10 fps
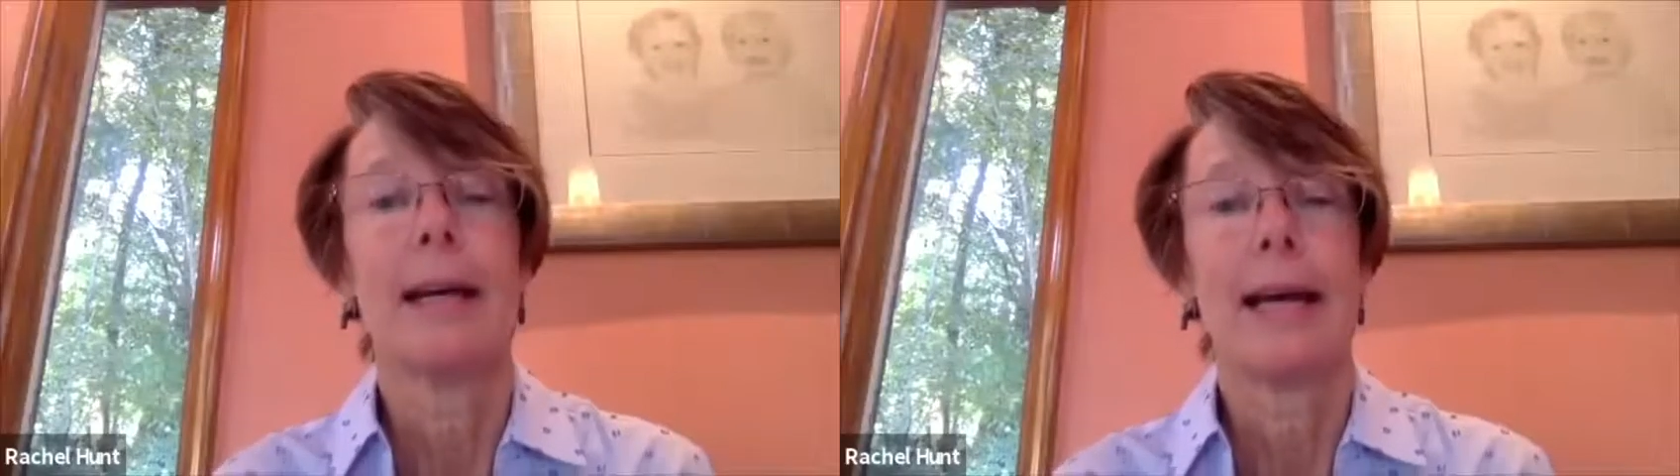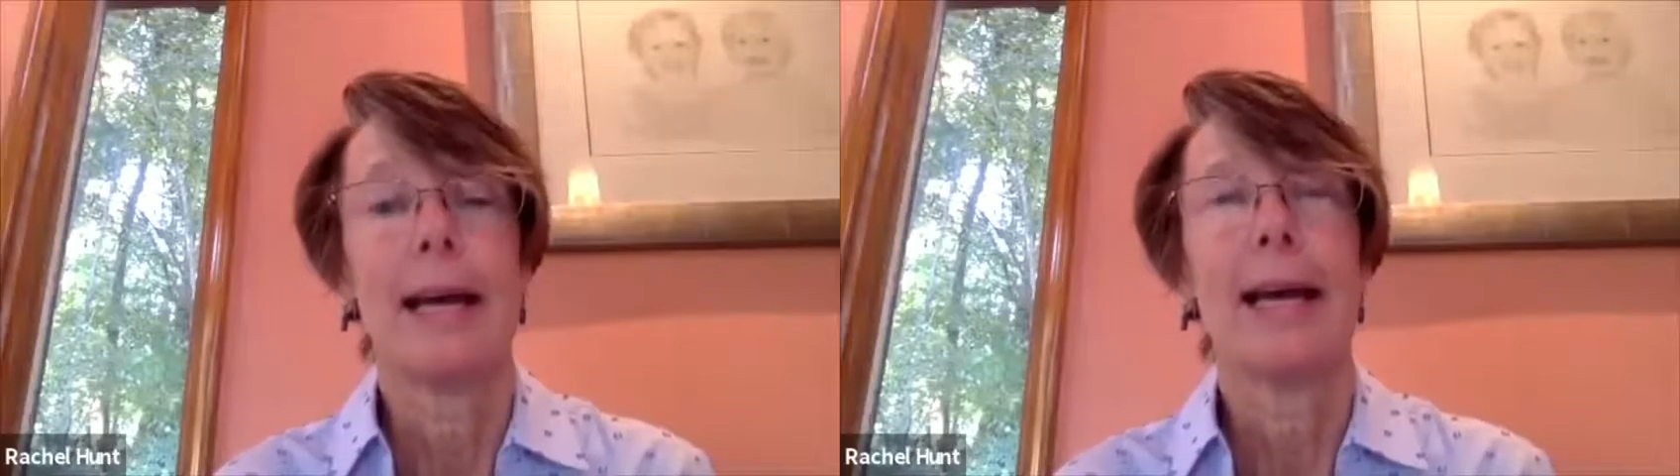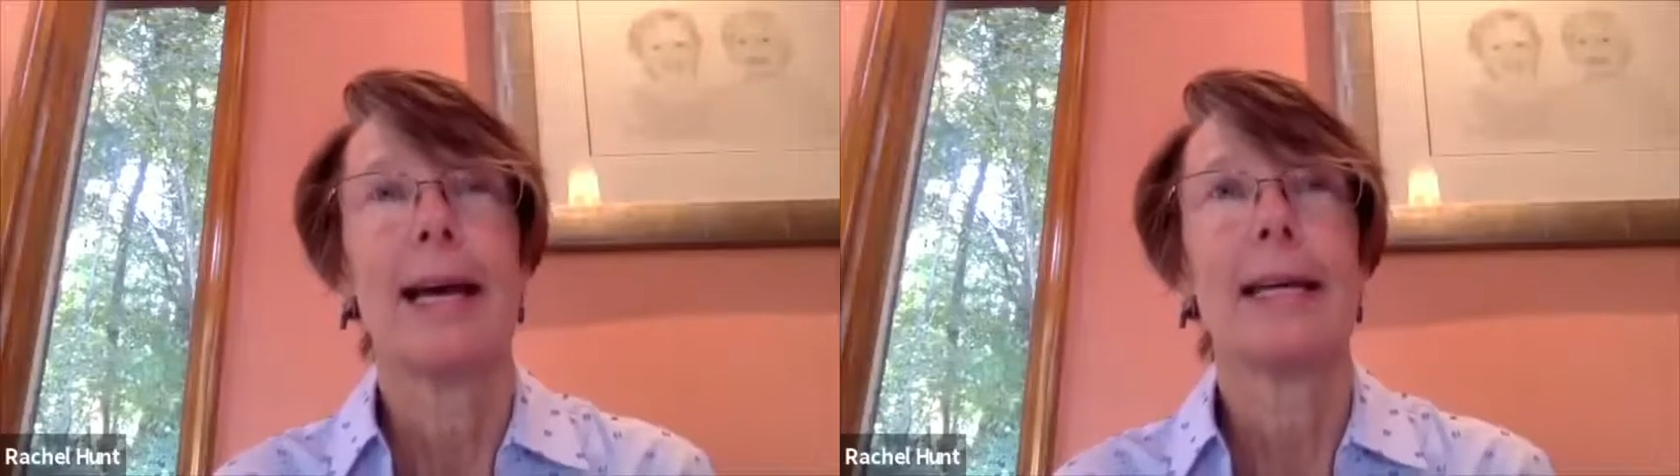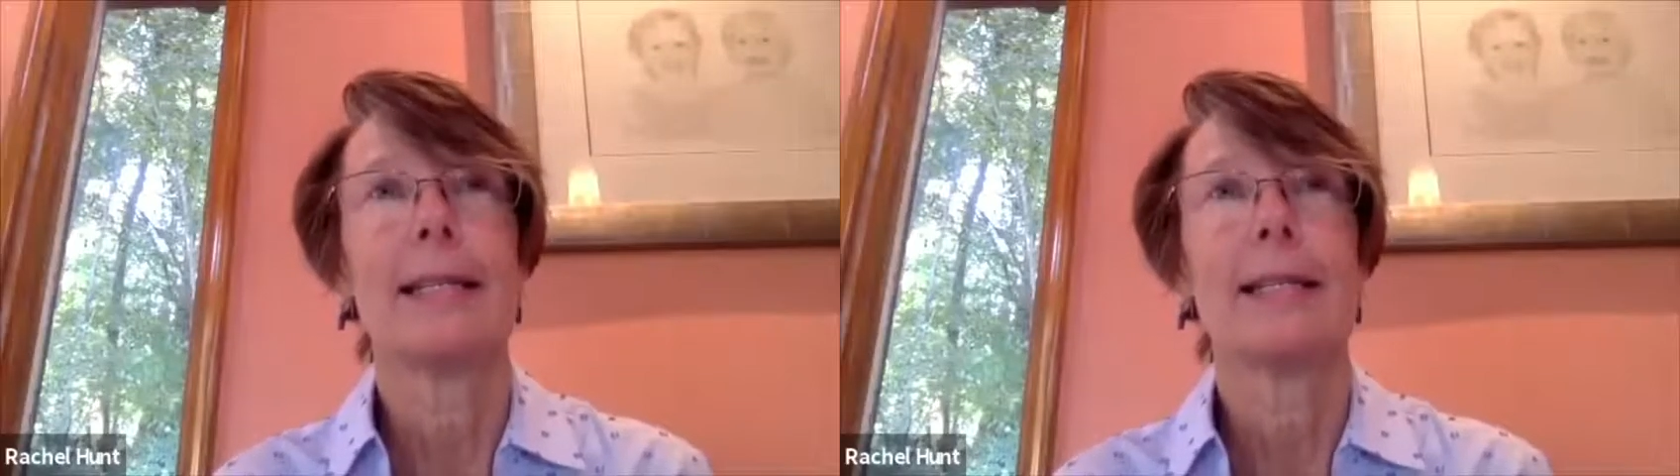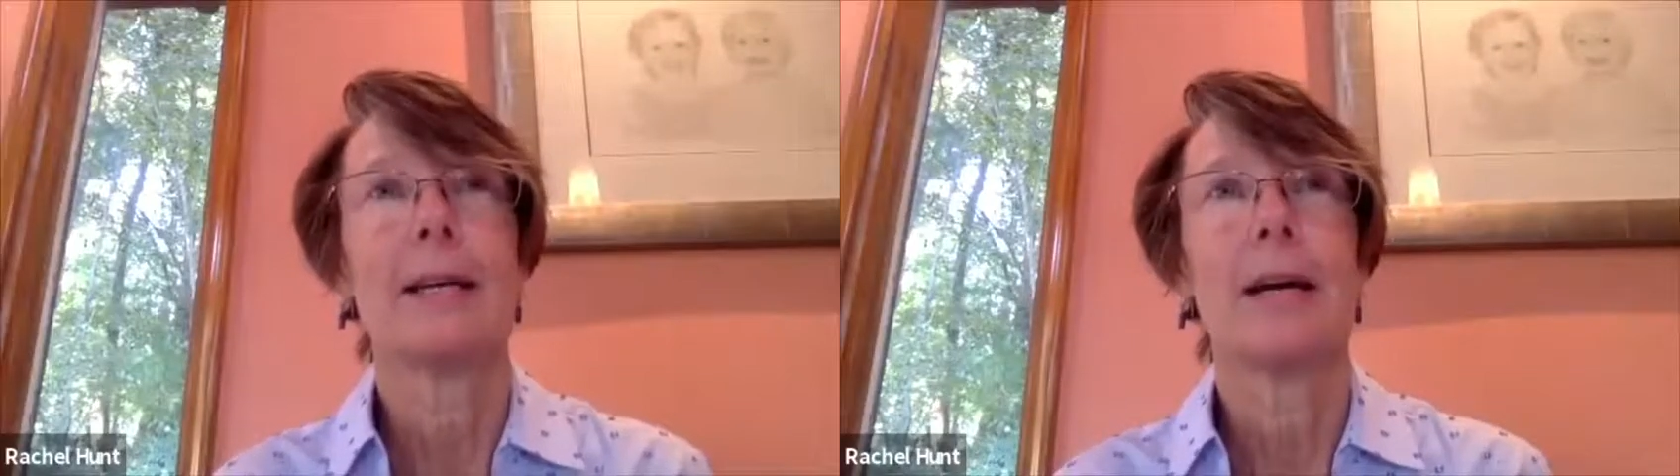
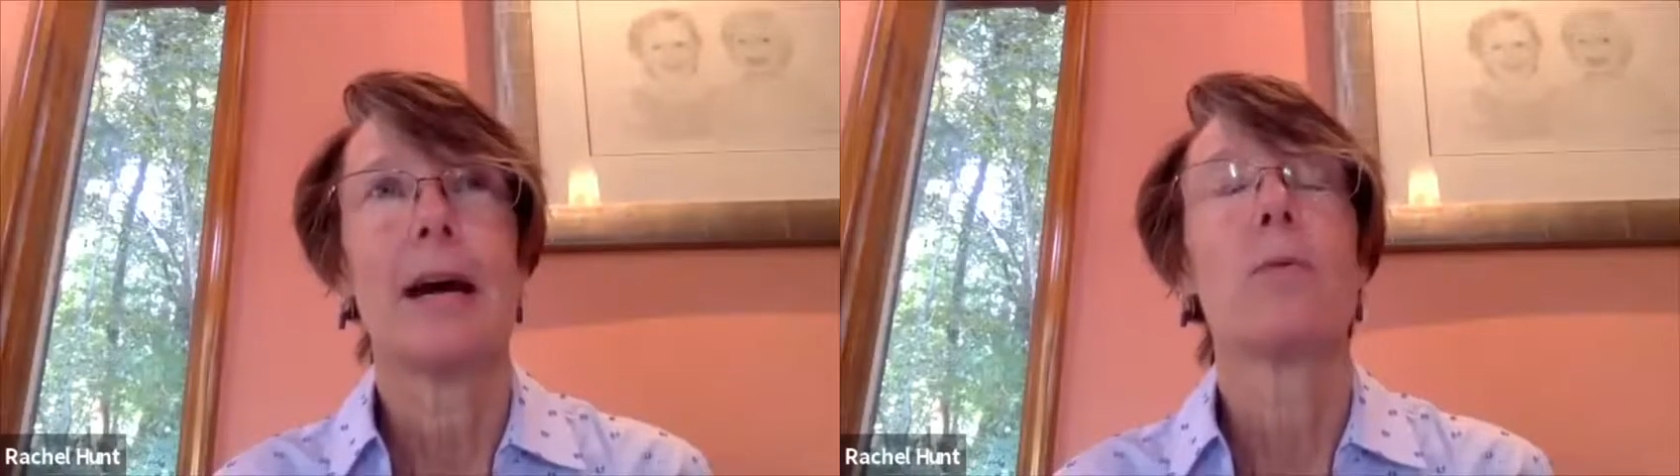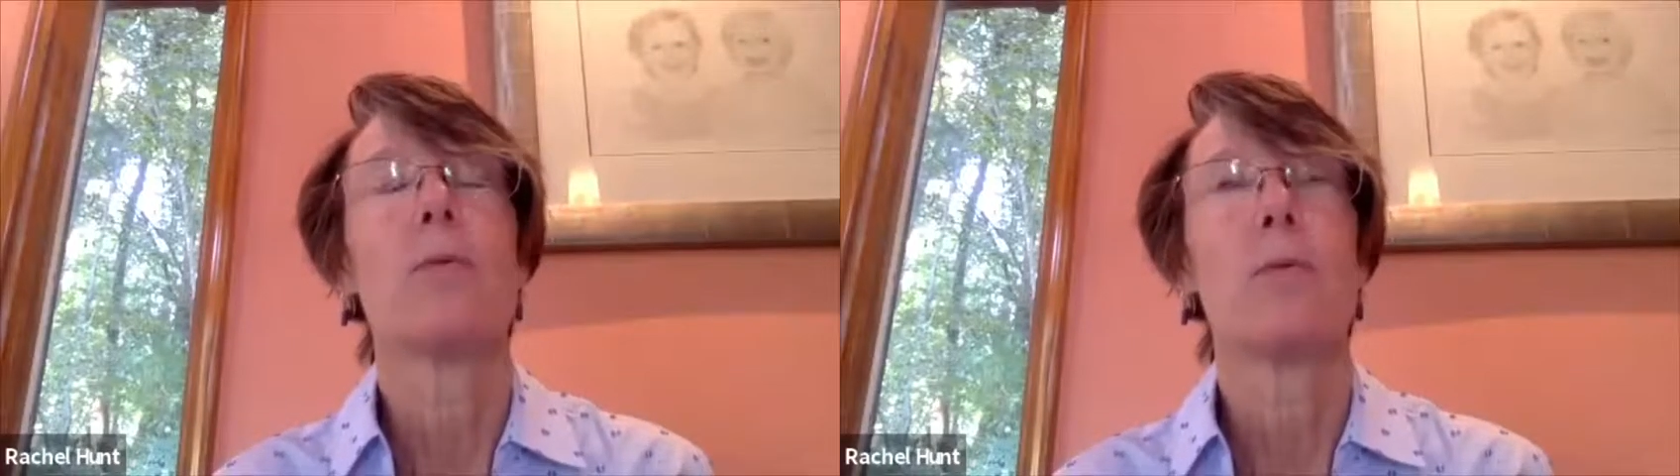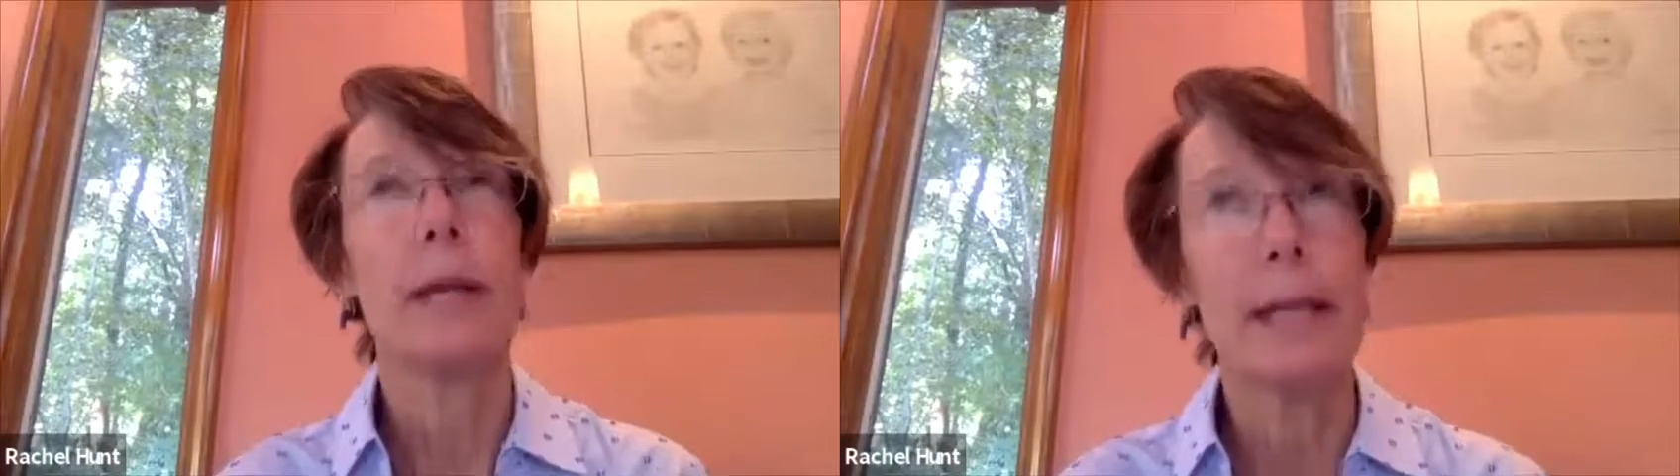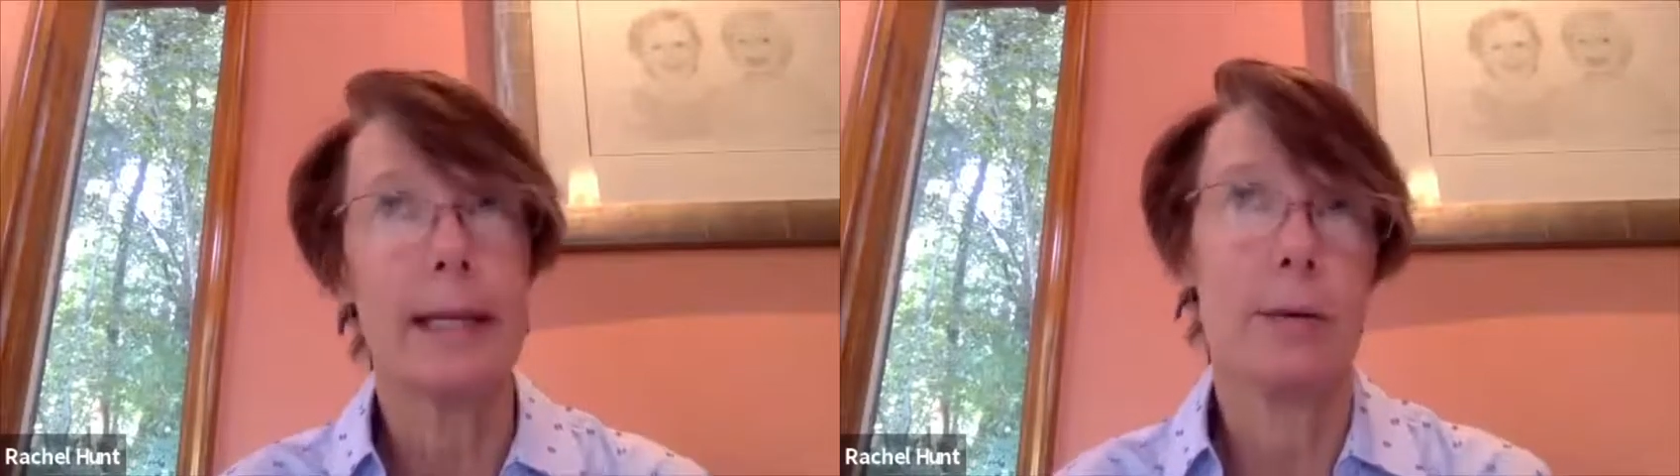and I really